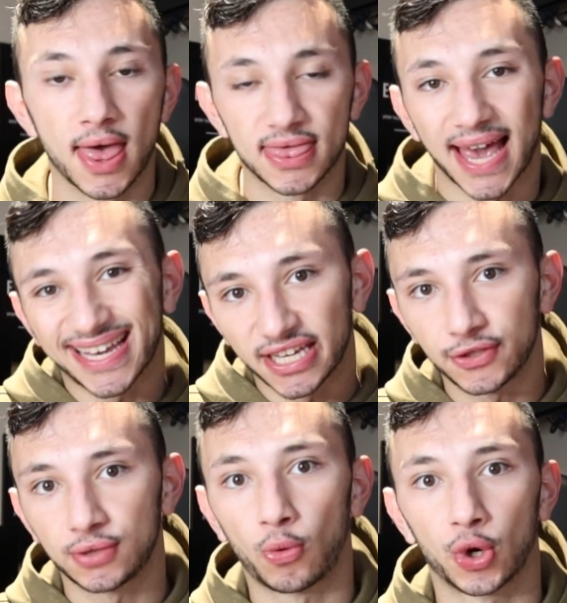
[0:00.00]
that
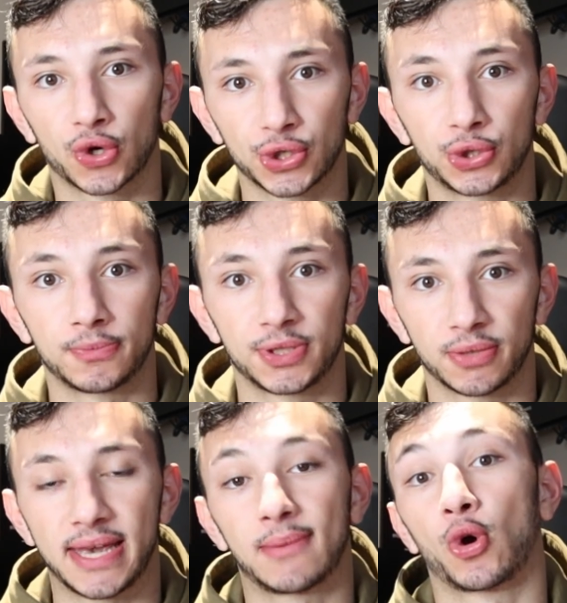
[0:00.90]
gives you more room to
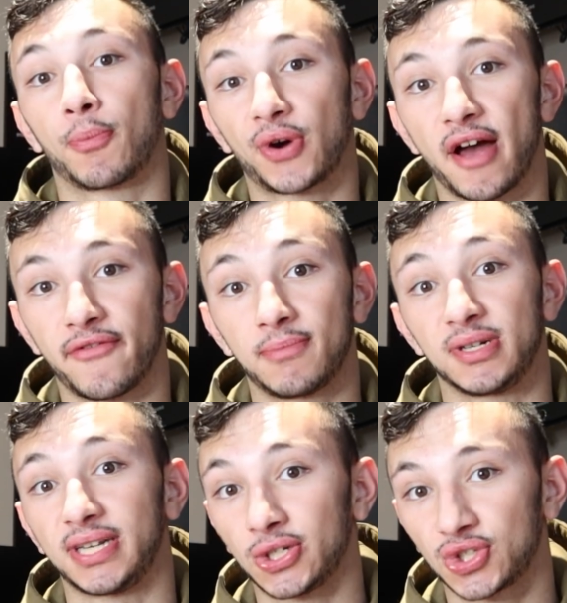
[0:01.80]
make more profit
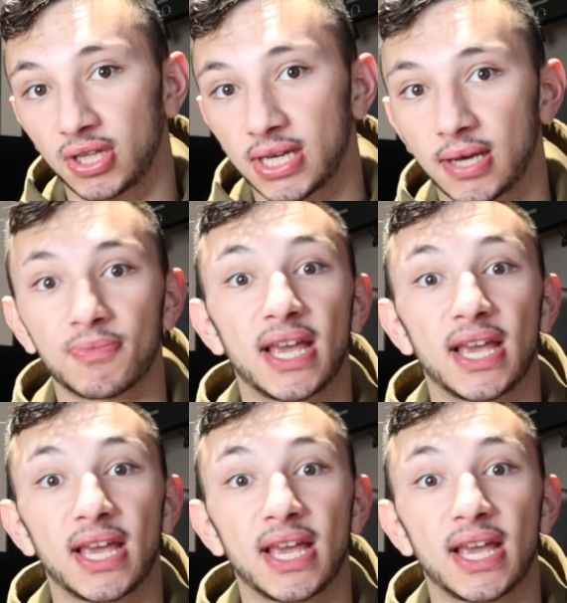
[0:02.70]
potentially